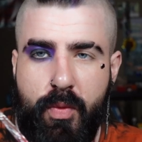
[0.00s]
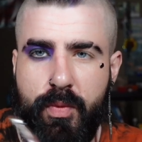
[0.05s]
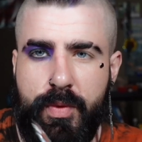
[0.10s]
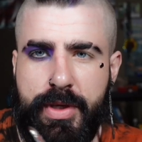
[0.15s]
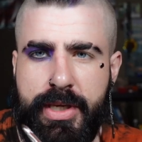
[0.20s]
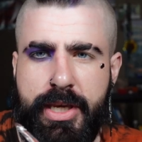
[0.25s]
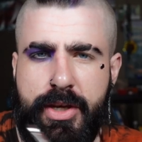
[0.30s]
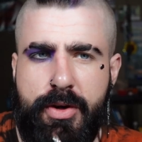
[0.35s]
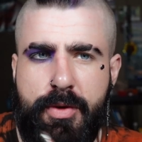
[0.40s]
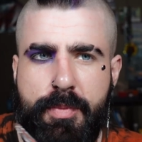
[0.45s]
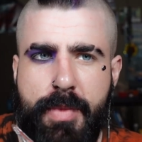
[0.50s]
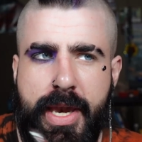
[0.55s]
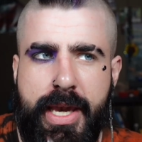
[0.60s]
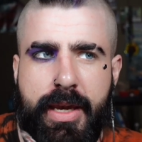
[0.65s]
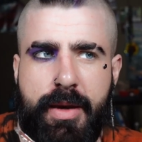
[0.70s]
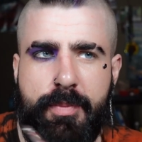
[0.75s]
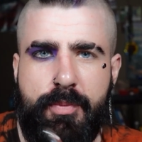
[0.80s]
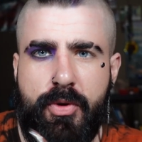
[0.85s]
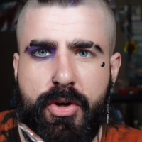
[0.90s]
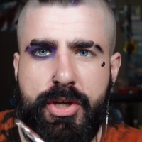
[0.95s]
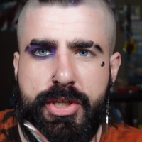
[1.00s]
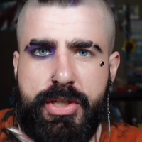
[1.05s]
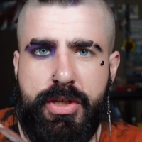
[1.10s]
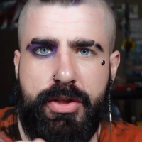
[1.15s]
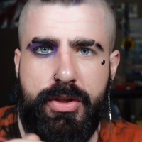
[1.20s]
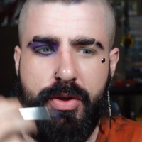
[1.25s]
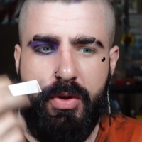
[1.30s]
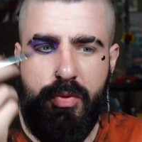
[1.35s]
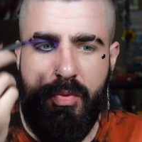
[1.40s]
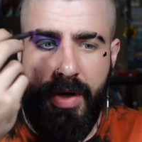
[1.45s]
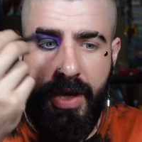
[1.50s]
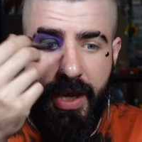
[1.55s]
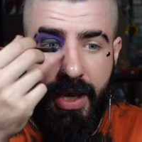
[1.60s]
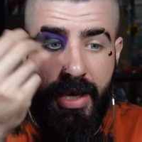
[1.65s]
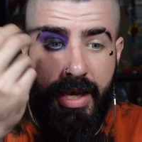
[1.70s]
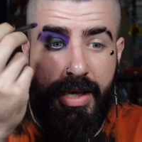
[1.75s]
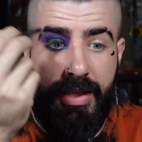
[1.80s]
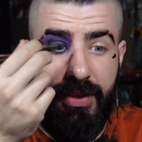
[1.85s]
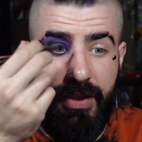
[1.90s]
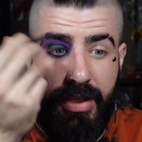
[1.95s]
of get your makeup brush a little
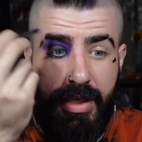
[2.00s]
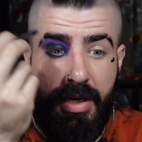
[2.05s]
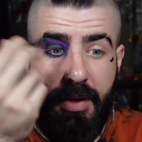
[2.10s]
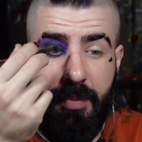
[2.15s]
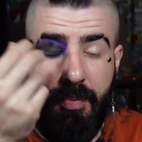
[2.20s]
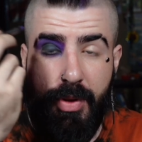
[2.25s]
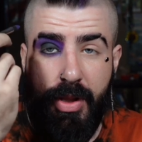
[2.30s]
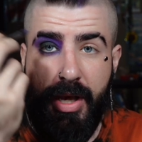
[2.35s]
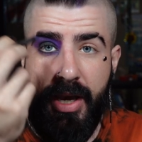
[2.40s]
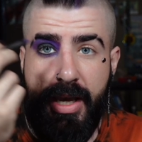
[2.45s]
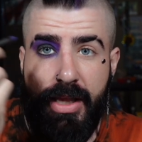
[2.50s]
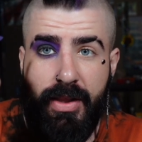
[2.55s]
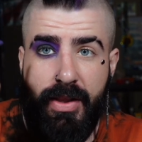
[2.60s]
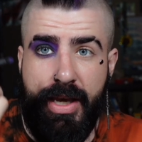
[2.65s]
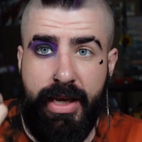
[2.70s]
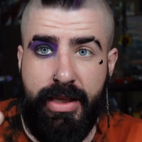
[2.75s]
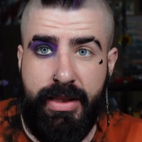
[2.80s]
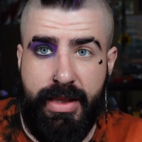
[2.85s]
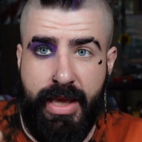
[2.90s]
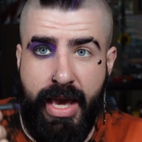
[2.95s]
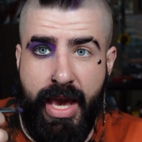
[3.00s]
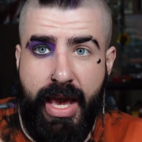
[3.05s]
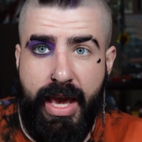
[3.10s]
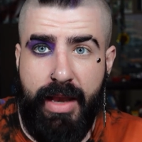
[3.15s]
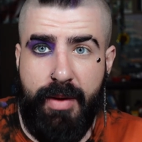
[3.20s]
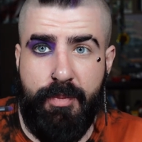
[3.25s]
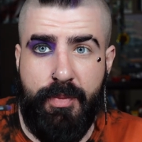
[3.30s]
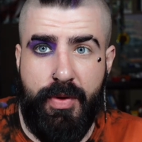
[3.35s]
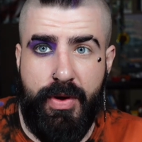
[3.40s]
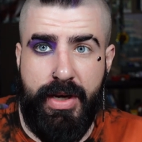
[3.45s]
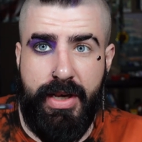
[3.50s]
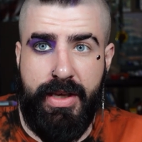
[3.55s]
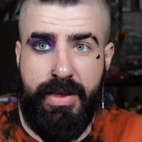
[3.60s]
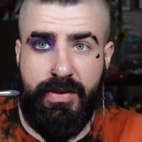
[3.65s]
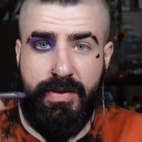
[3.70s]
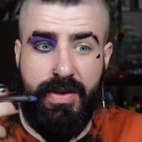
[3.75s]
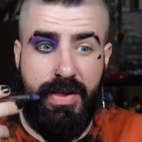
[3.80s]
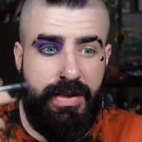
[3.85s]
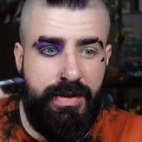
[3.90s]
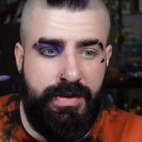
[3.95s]
wet and then apply it like that, but
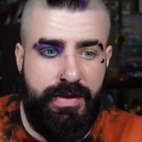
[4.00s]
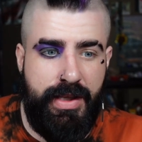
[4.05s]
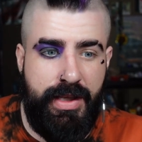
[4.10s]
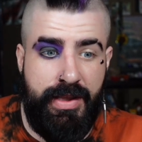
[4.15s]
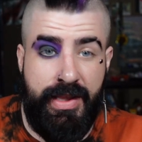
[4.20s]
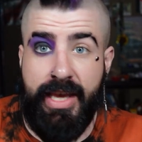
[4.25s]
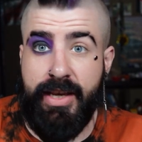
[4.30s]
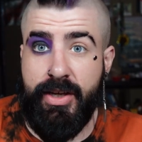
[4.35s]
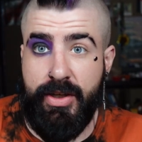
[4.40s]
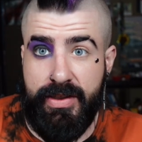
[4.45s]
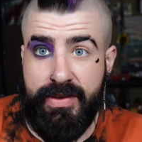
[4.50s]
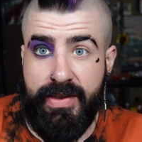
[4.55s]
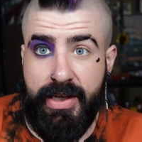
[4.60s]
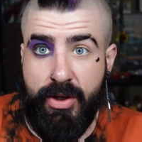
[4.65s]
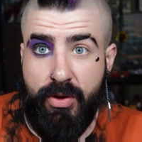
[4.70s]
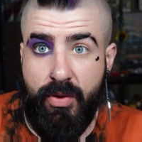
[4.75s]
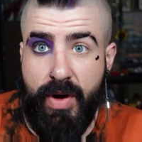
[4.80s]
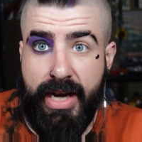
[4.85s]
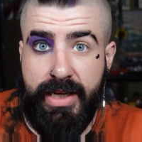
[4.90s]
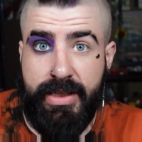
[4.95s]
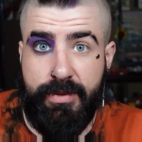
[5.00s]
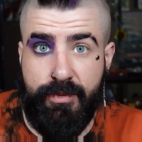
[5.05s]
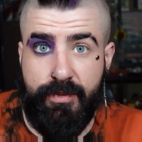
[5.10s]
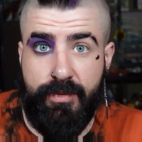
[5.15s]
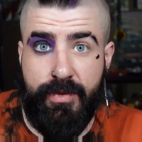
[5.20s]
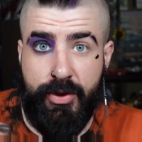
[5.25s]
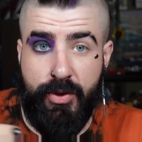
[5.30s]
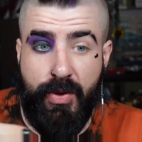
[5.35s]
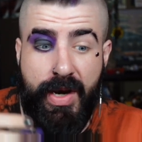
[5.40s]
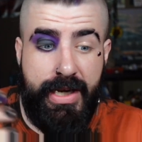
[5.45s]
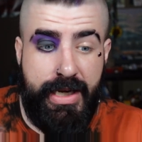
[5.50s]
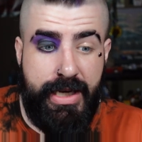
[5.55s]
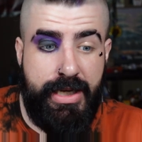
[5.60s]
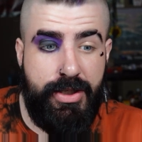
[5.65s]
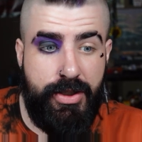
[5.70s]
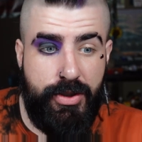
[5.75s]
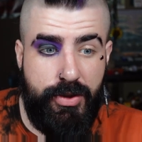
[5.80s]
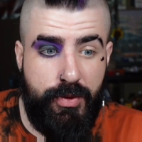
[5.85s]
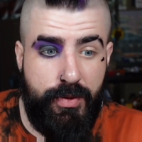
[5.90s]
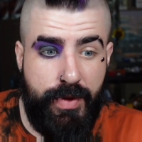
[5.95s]
is is that is that correct? Do I need
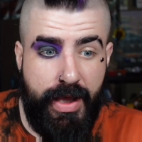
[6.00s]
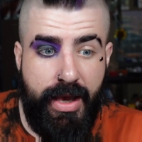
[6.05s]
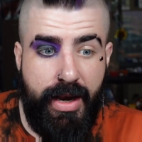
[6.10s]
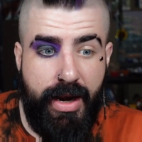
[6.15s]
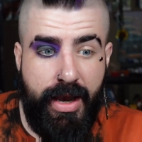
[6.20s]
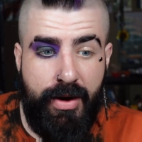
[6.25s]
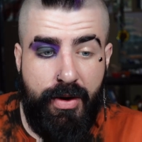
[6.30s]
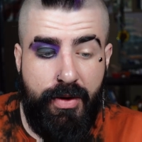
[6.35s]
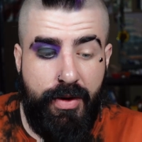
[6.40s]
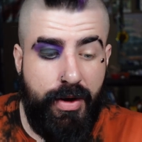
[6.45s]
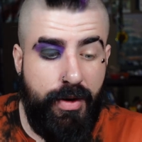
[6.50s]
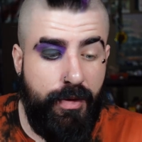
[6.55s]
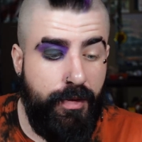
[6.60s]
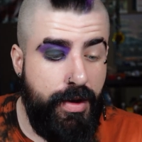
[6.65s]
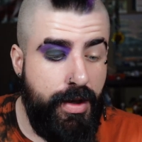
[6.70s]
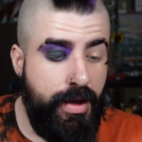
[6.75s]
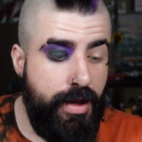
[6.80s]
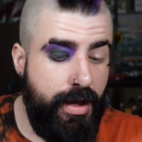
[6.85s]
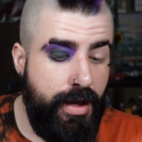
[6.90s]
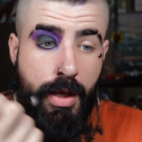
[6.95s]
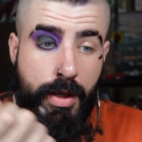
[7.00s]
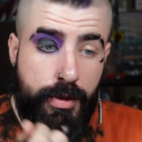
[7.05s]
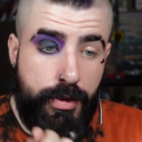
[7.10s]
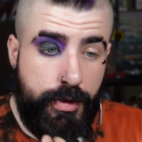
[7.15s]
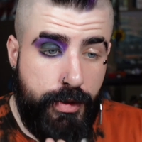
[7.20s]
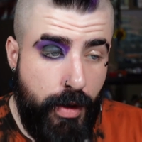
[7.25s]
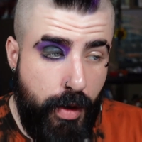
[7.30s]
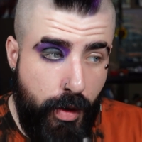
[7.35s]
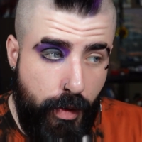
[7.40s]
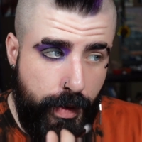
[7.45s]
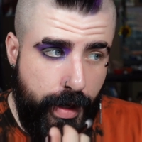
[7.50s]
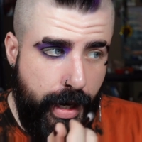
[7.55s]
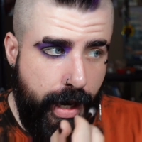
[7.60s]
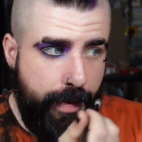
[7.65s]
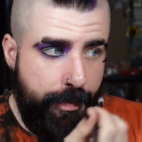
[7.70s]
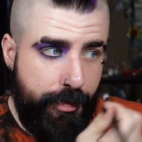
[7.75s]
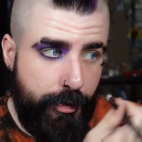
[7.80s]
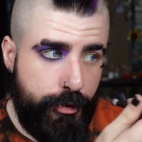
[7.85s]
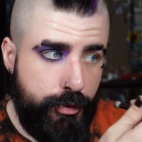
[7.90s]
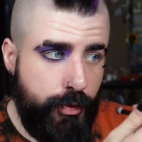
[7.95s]
to do that? I don't know. So on
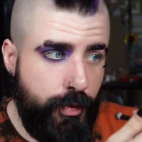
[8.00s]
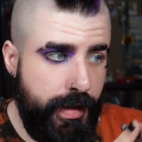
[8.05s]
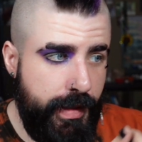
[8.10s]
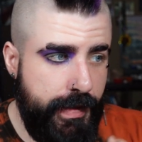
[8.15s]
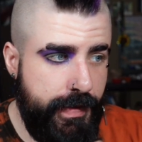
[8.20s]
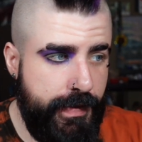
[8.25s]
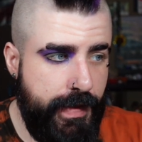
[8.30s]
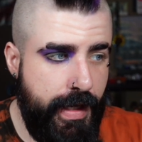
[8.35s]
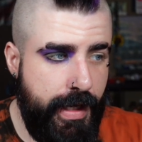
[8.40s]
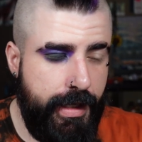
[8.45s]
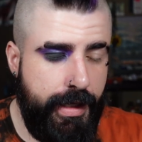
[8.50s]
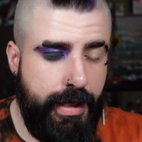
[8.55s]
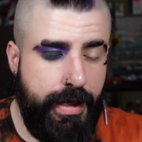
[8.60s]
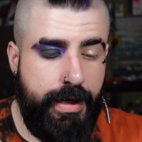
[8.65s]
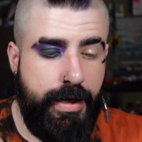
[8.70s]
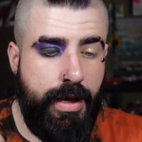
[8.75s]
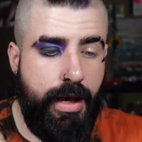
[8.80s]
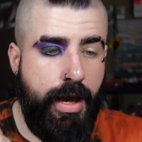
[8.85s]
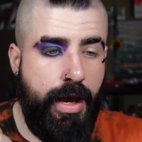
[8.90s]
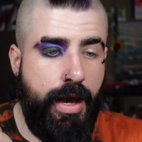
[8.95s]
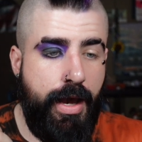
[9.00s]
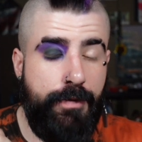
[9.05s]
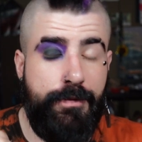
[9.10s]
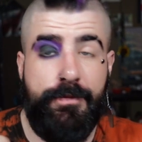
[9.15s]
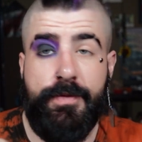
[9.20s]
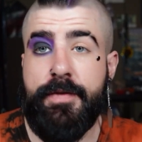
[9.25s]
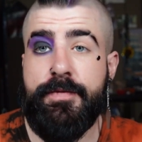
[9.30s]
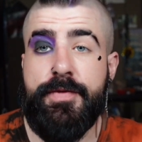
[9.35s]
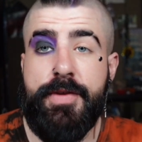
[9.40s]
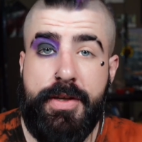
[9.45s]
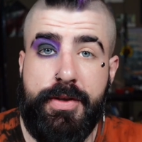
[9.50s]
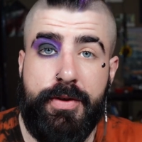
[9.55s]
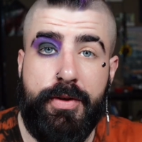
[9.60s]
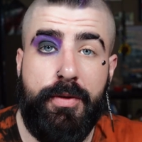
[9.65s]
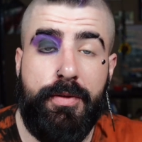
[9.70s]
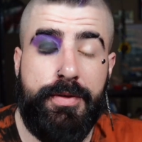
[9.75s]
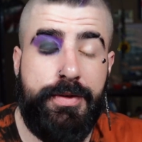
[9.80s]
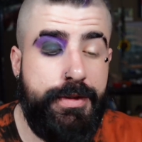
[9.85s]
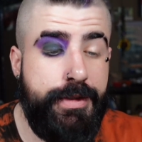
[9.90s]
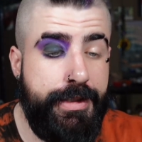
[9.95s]
April 22nd,
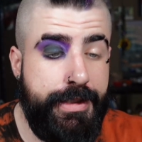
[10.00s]
15-year-old uh,